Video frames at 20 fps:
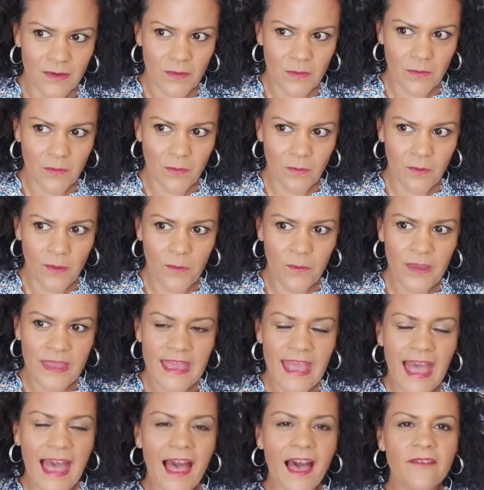When we
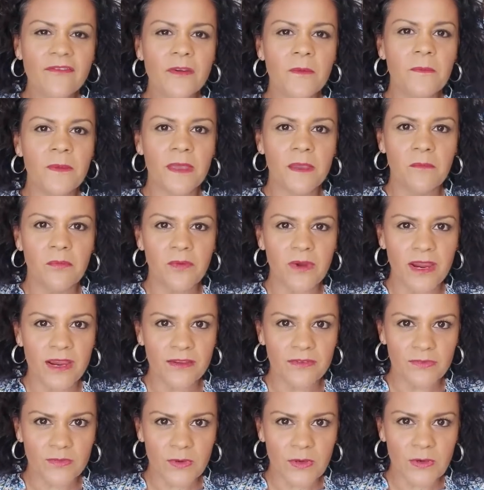have a big
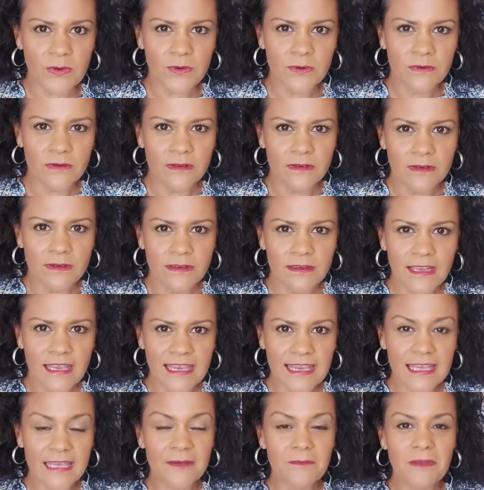breakthrough,
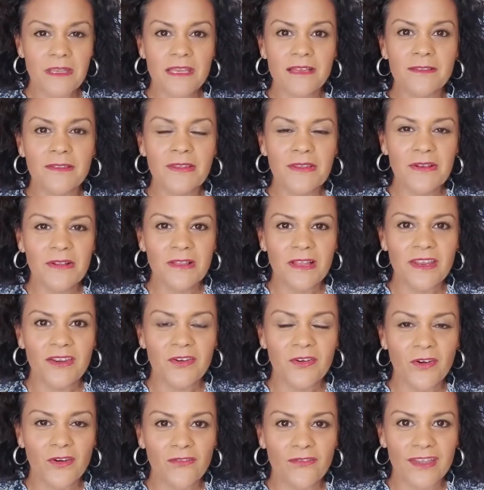it can be a little
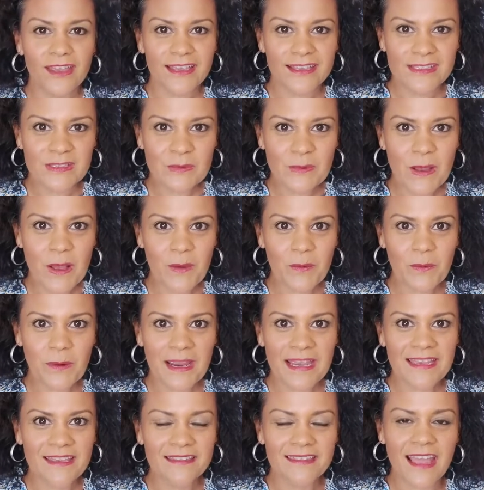unnerving as well,
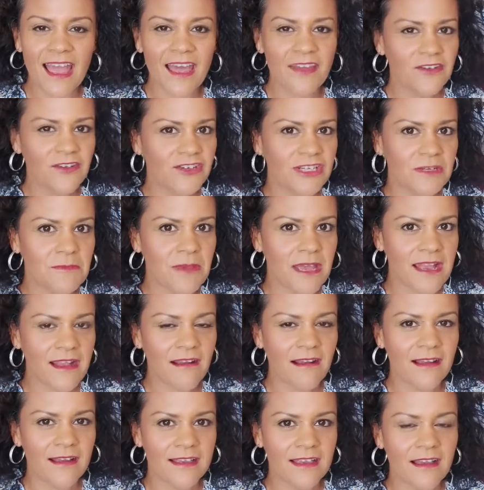right? The energy might
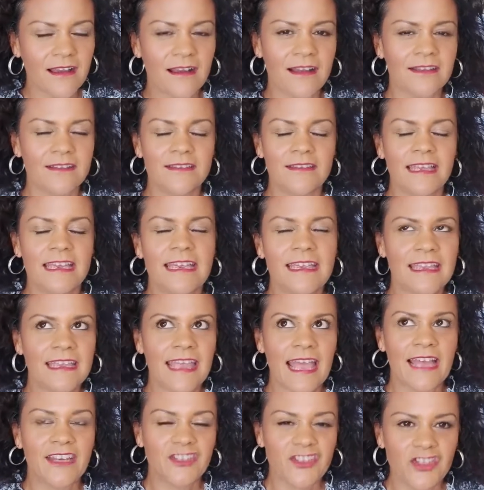
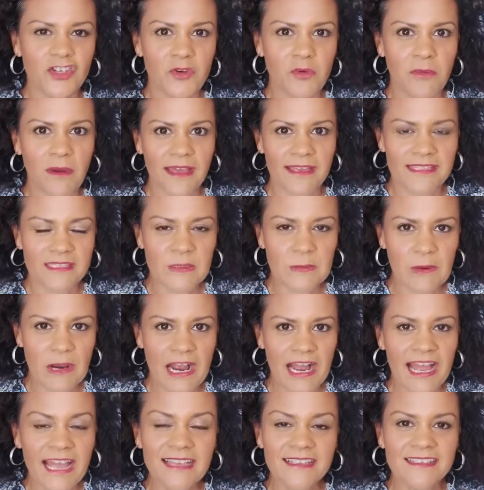catch you by
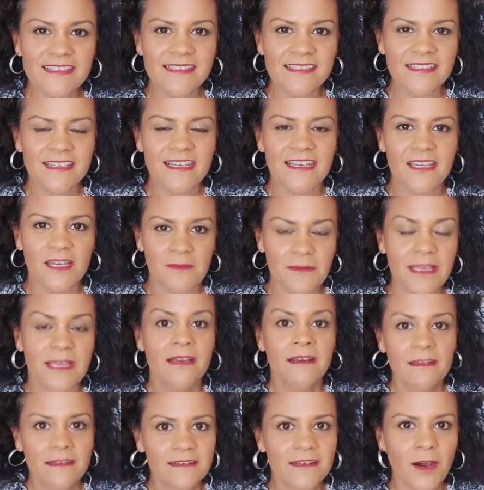surprise. You're like,
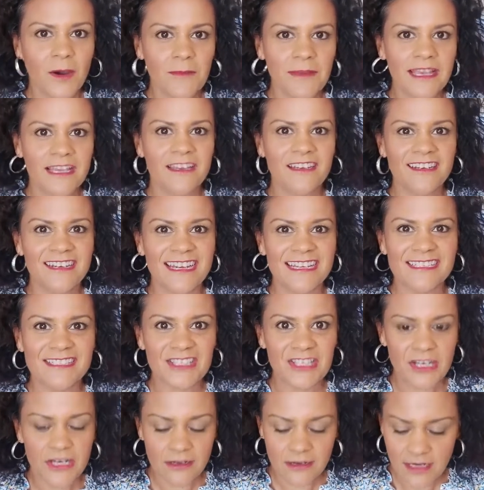oh my goodness,
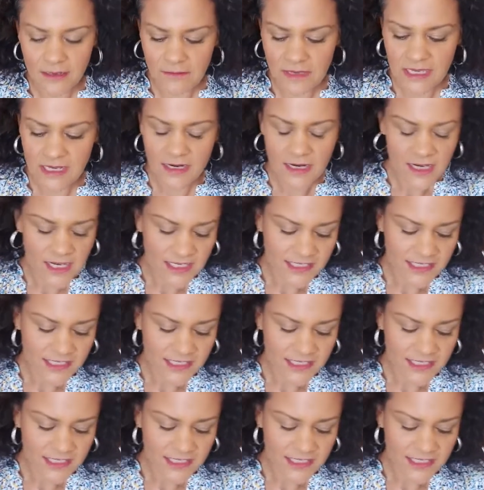you know what I mean?